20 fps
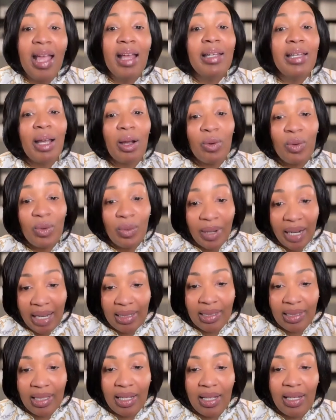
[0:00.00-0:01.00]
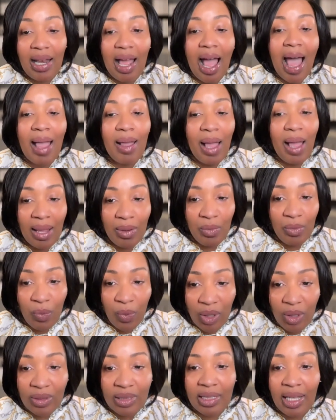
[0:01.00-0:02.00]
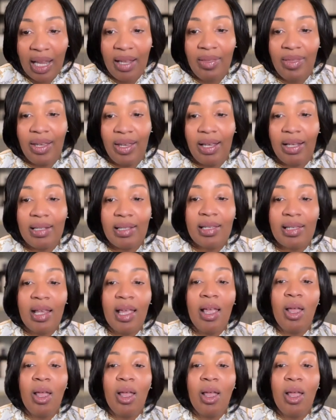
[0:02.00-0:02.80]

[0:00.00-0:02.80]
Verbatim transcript: Now, granted, I will say this,